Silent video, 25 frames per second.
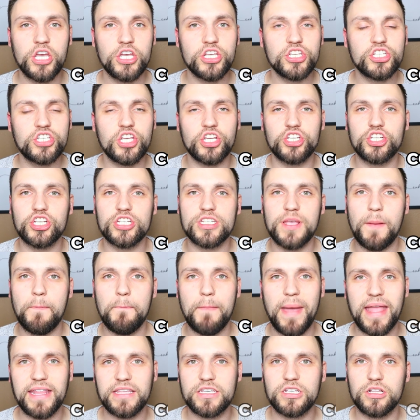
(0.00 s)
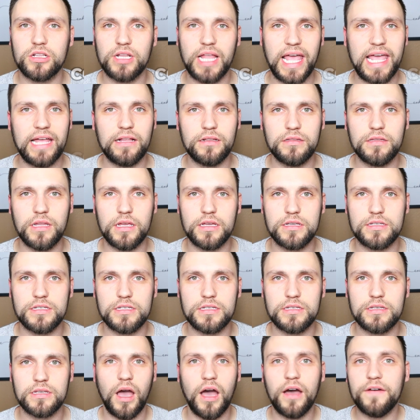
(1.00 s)
such as a mental
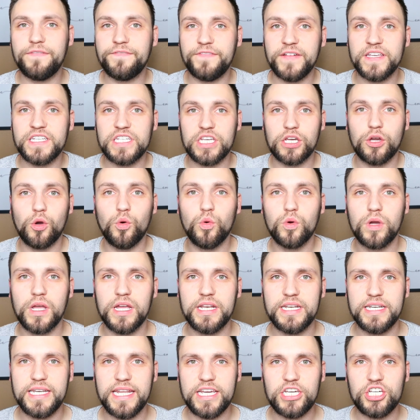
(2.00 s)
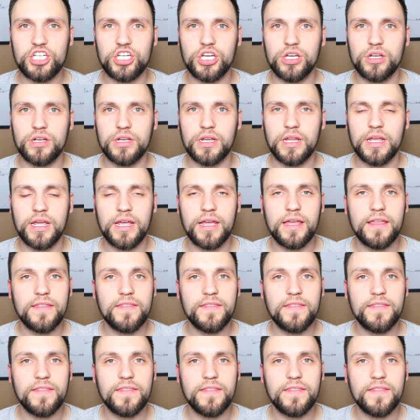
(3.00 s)
illness, a physical condition,